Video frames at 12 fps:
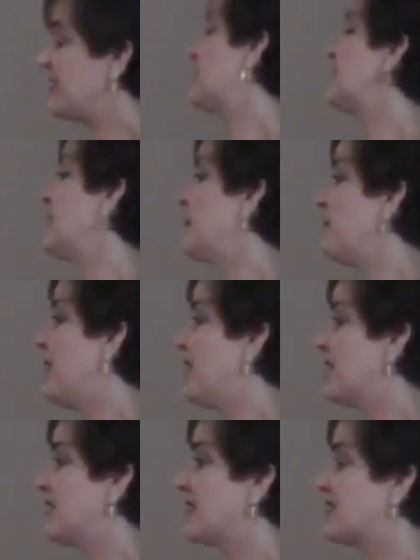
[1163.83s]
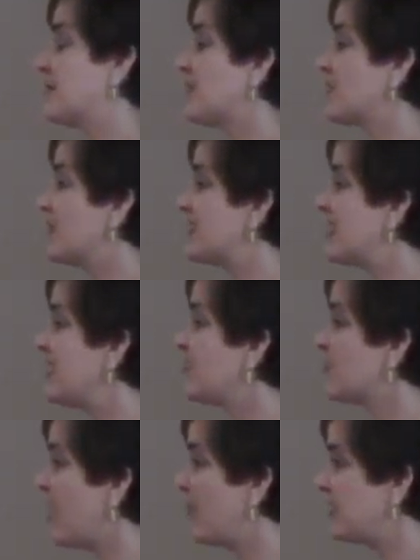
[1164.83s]
the same potter, except as we've seen, the
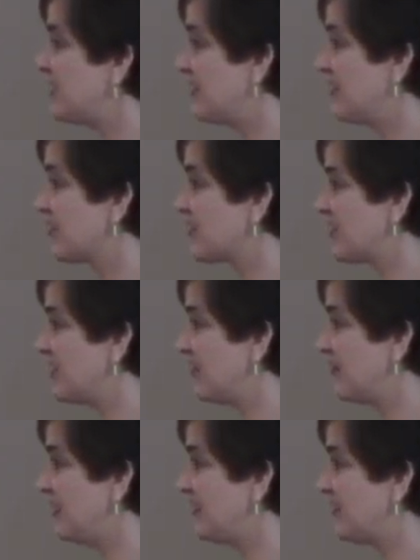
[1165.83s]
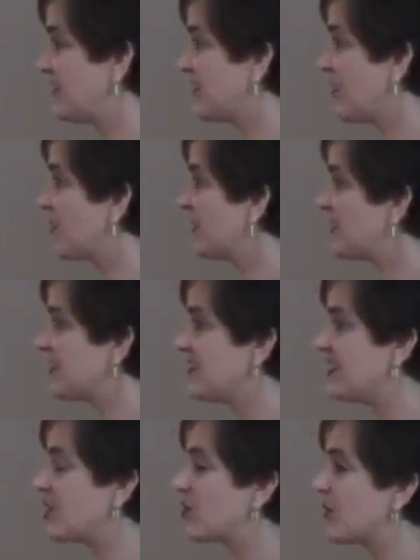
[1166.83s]
raw materials are different. So this is
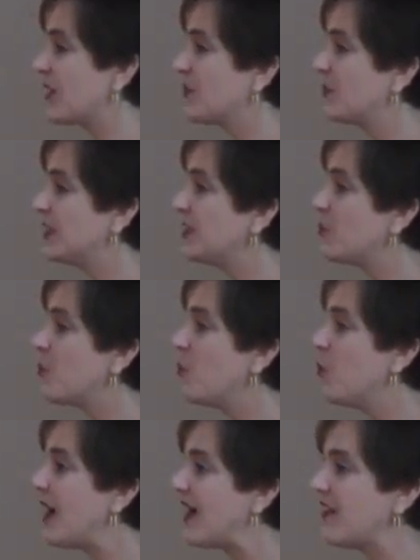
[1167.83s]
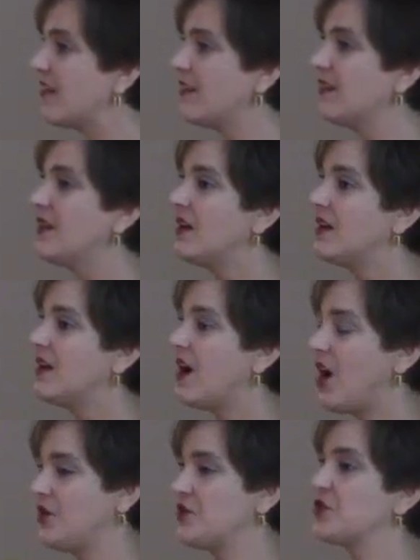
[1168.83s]
an incredibly well
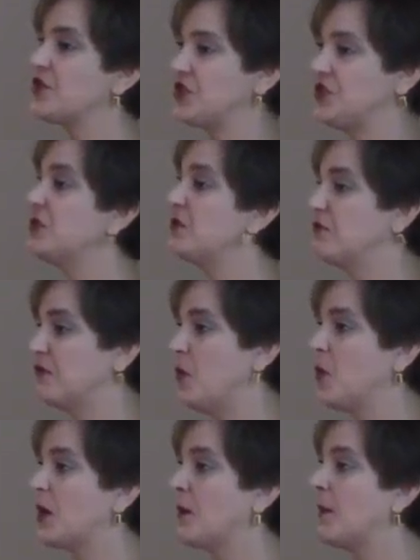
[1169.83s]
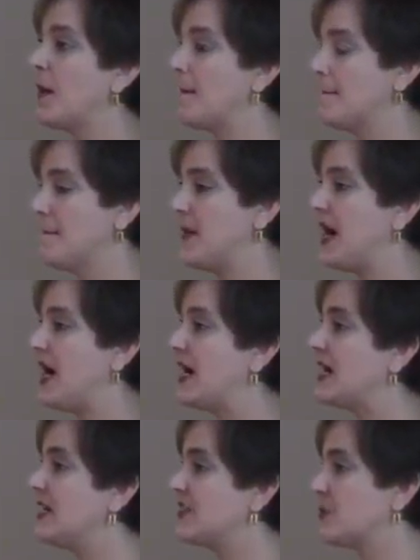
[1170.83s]
understood form
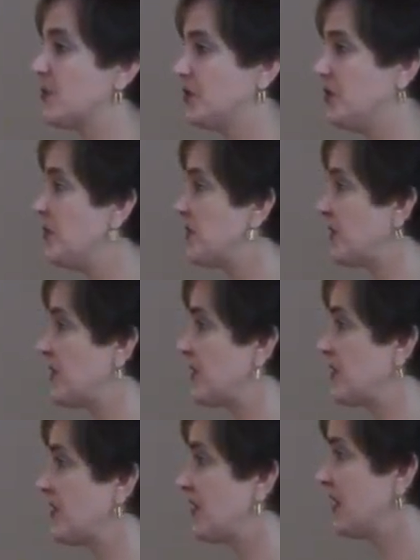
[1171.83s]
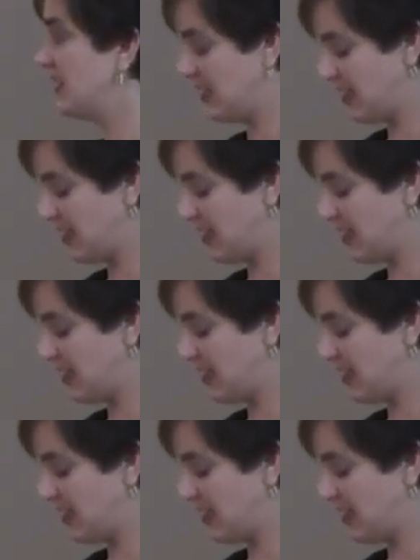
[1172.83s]
by its producers.